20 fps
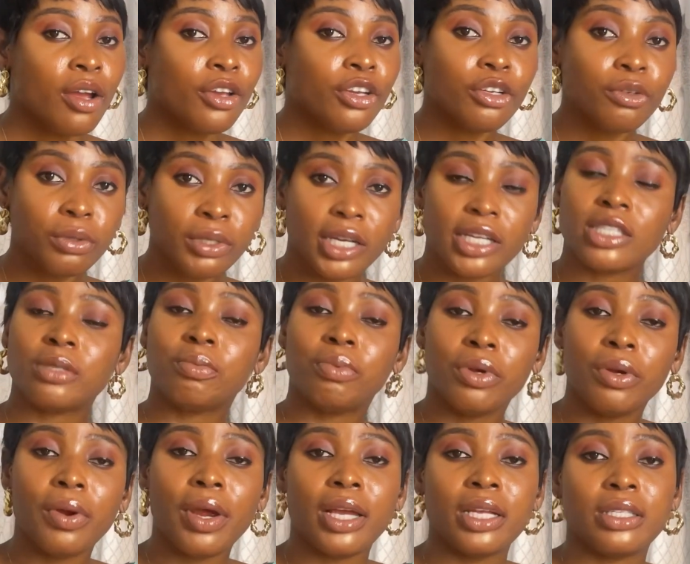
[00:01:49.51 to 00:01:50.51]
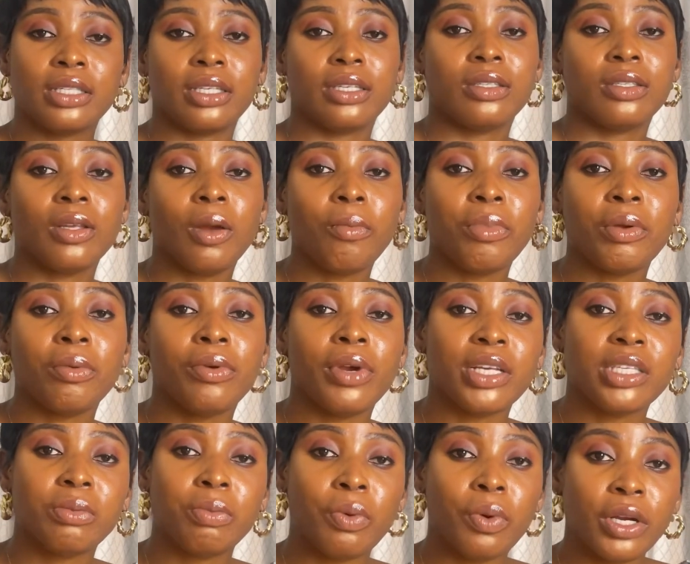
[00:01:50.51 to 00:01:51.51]
you would experience it some people
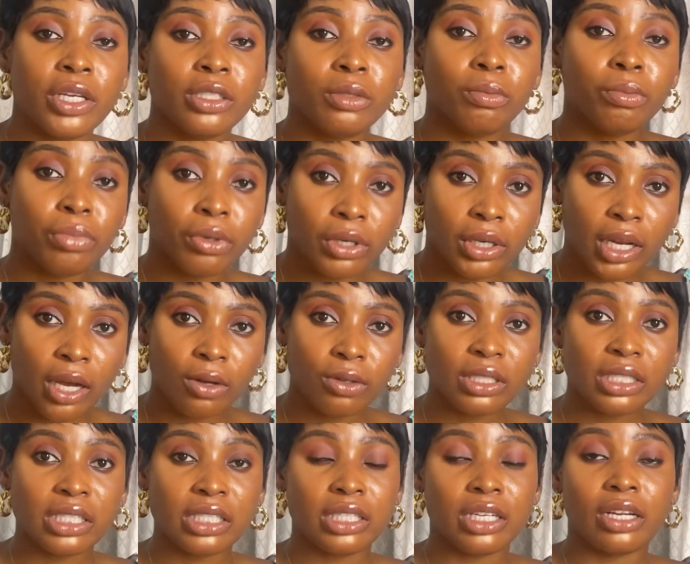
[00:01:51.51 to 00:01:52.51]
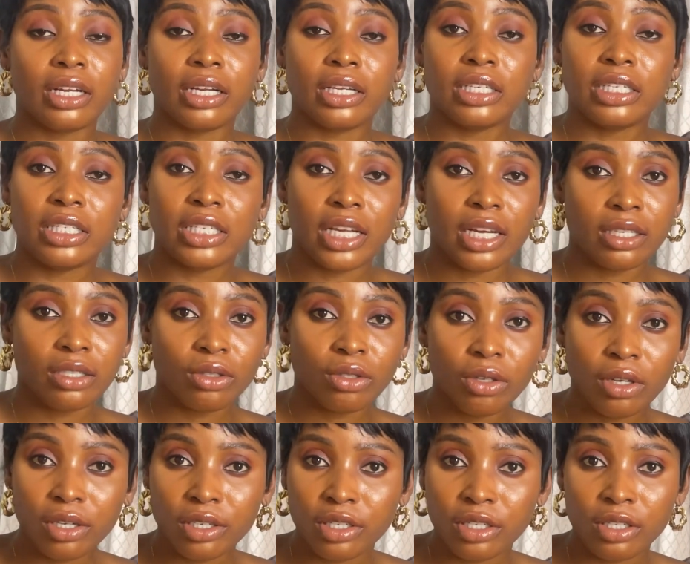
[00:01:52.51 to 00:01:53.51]
experience burnout in, the, in their
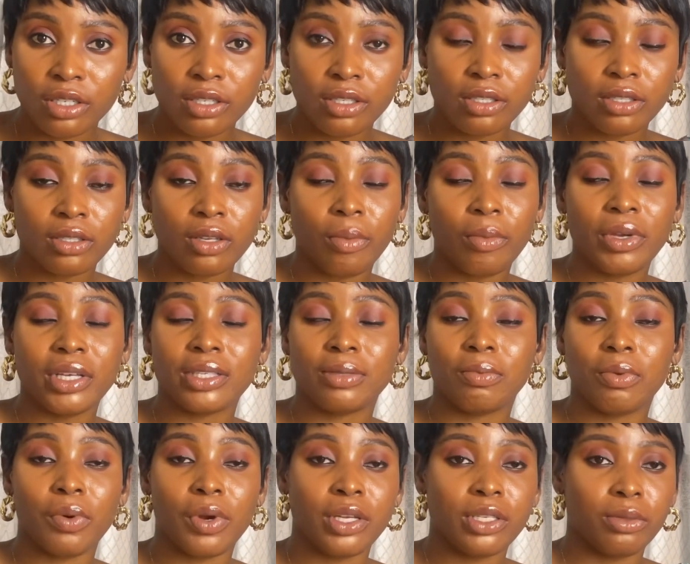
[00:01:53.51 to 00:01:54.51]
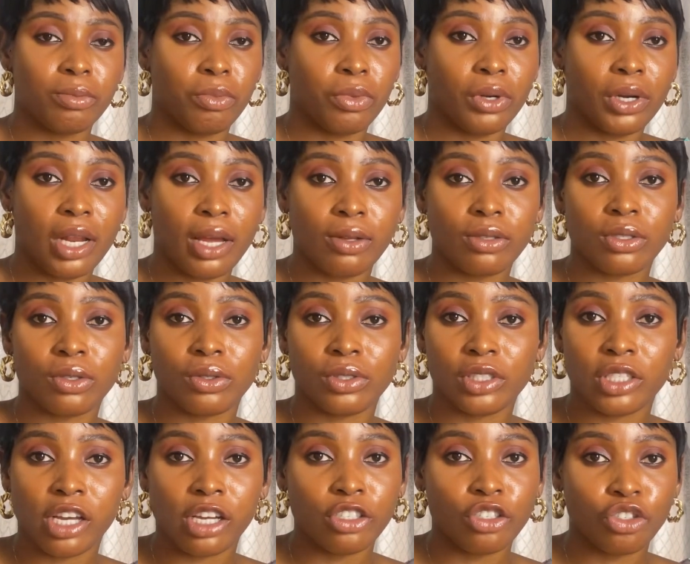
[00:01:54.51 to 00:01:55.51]
studies some experience burnout on
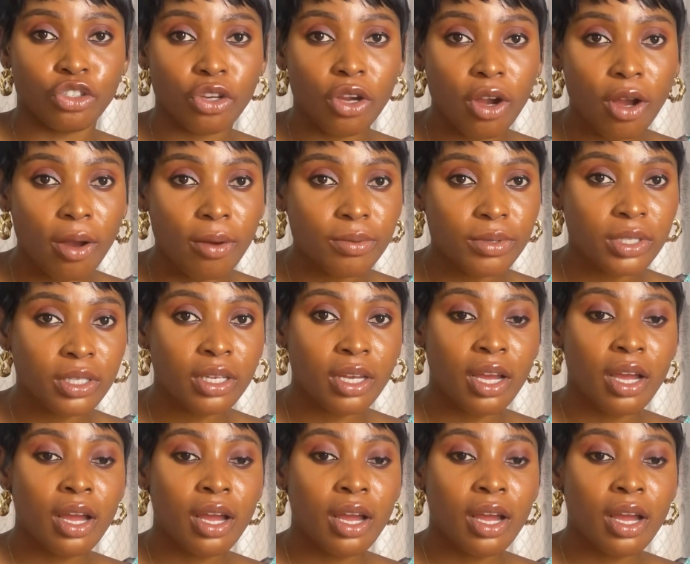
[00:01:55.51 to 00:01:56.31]
their jobs